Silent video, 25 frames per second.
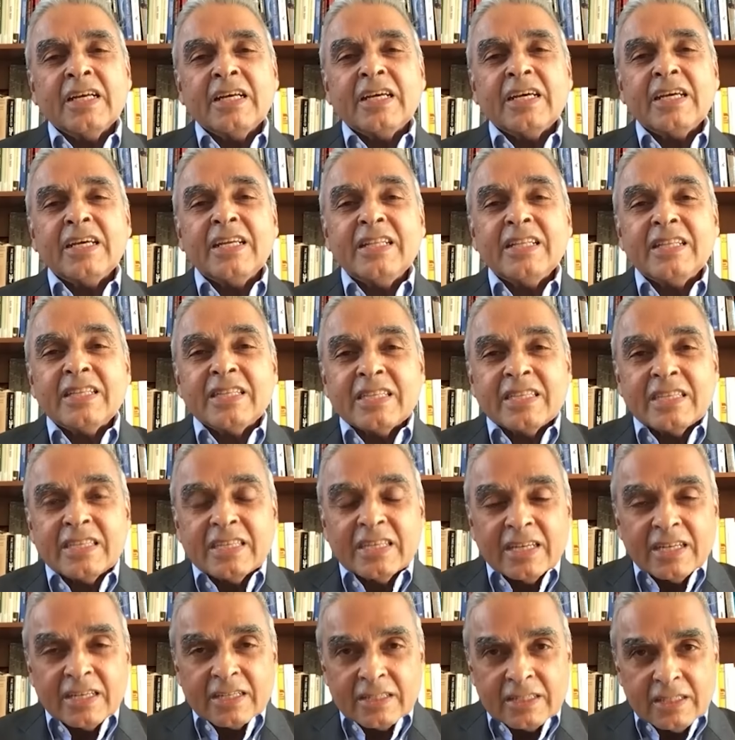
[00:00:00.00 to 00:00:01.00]
in
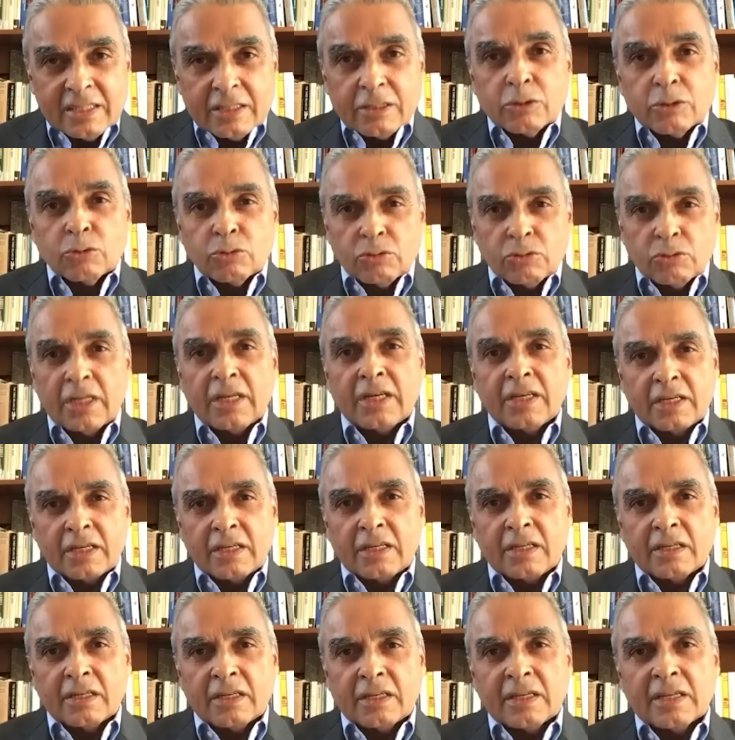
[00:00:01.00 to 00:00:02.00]
theory
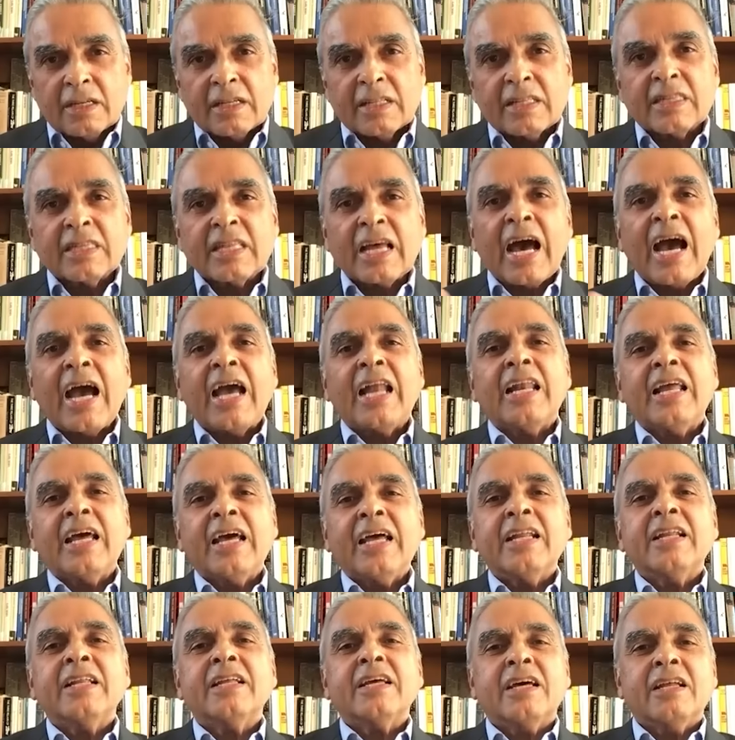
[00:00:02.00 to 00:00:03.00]
today,
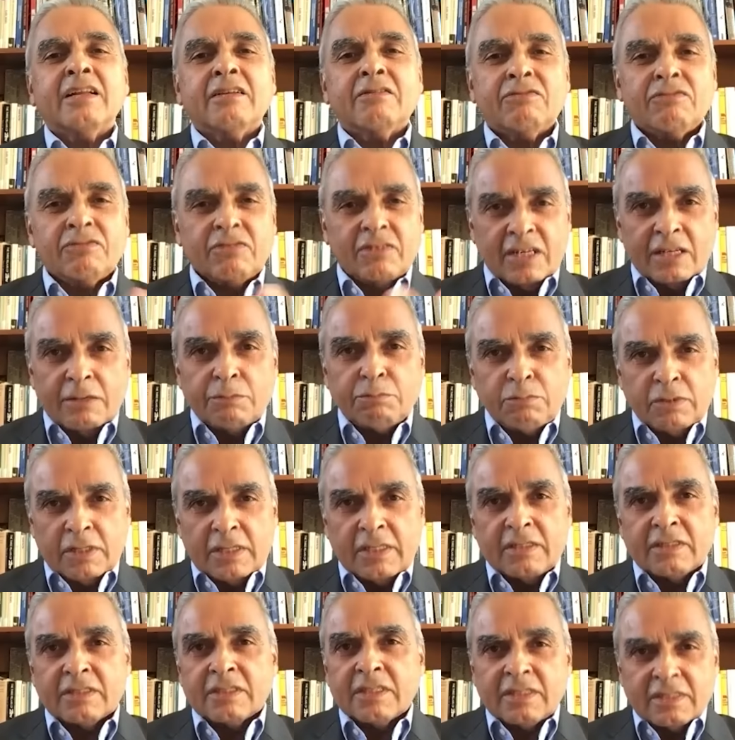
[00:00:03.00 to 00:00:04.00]
Thailand and
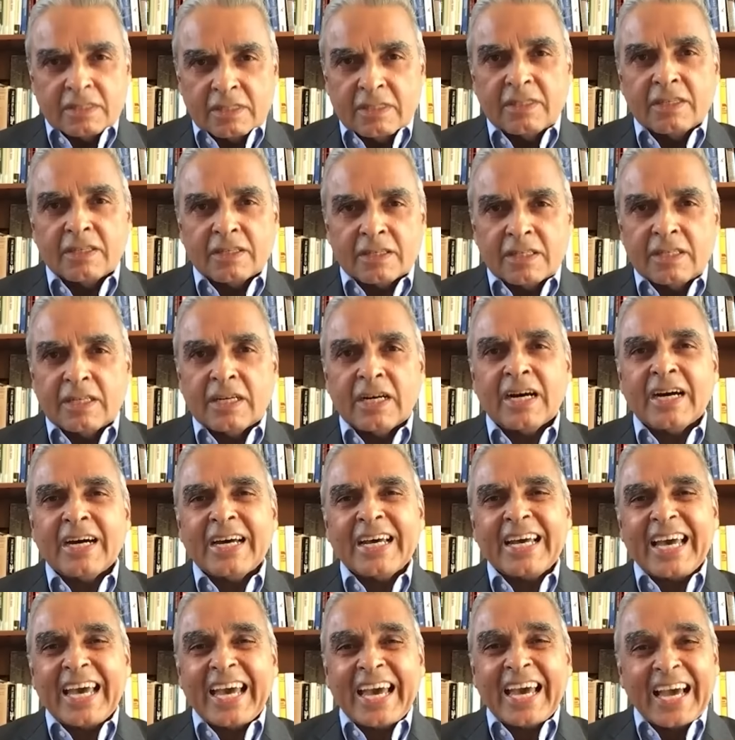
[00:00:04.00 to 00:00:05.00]
Philippines, in theory, are
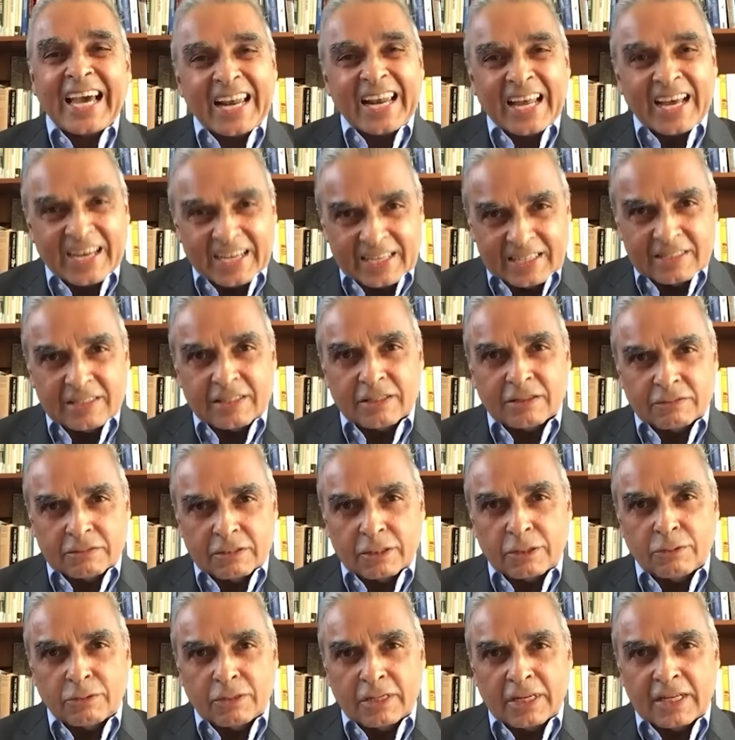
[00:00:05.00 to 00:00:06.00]
allies of
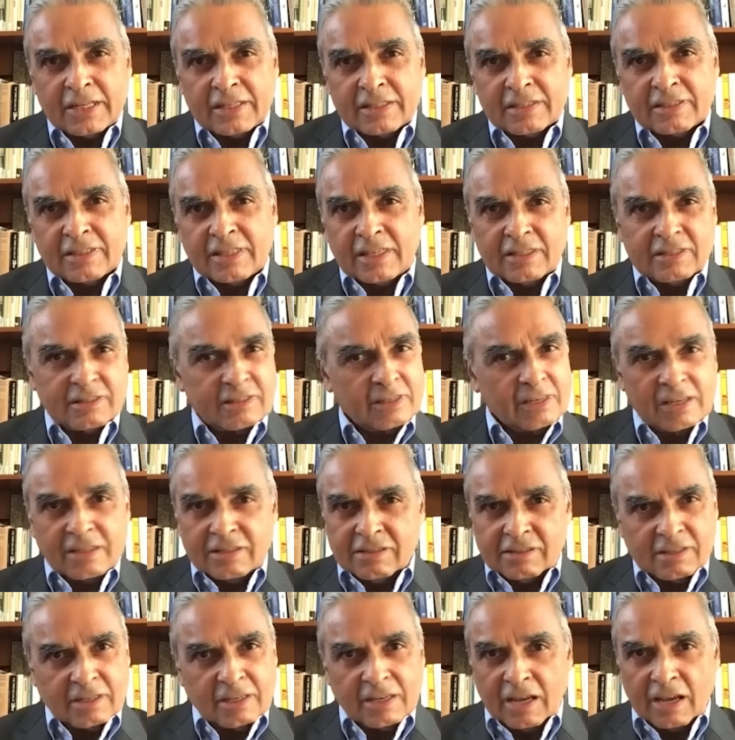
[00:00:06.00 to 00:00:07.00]
the United States.
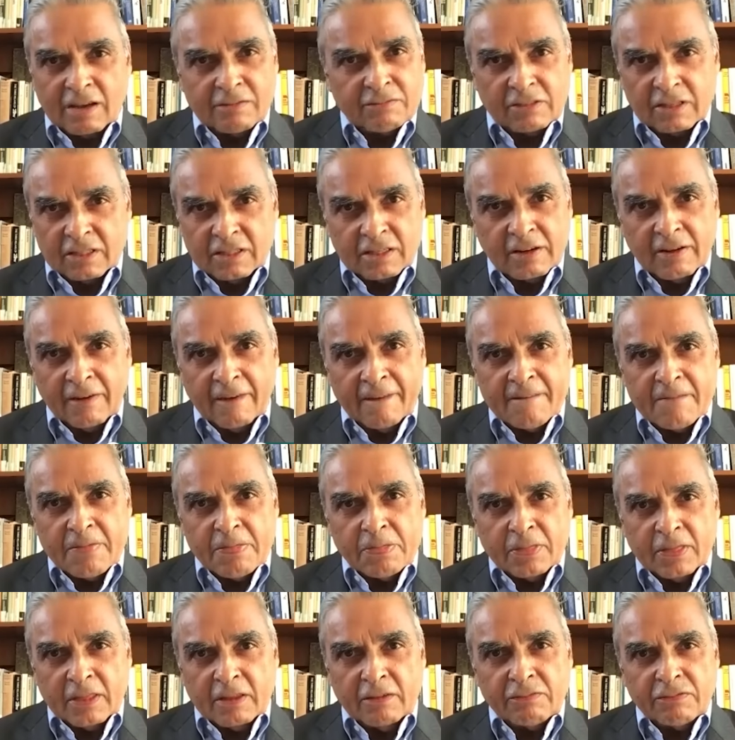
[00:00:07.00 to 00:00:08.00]
Yes, they have
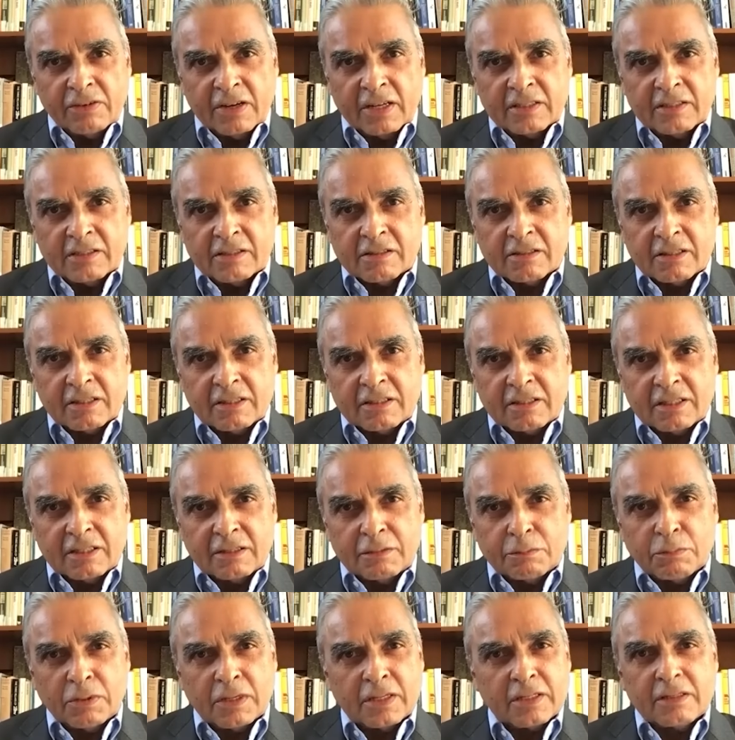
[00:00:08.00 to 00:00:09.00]
a defense
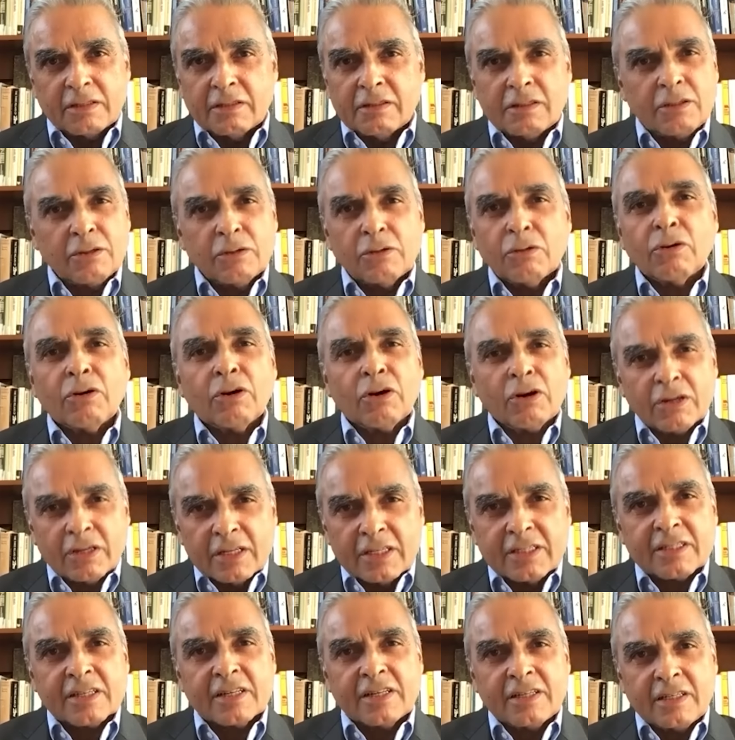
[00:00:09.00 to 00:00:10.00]
treaty. But, you know,
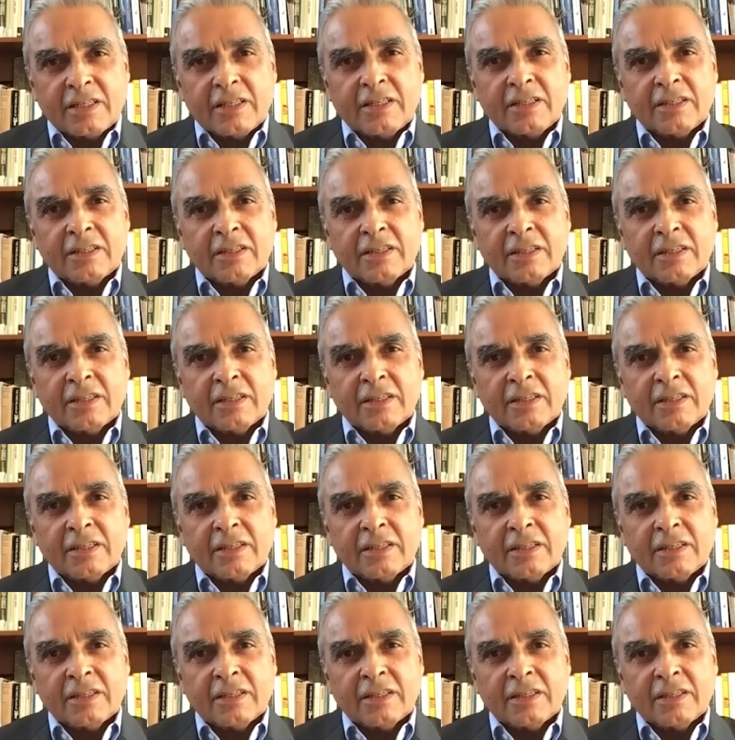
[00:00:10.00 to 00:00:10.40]
honestly,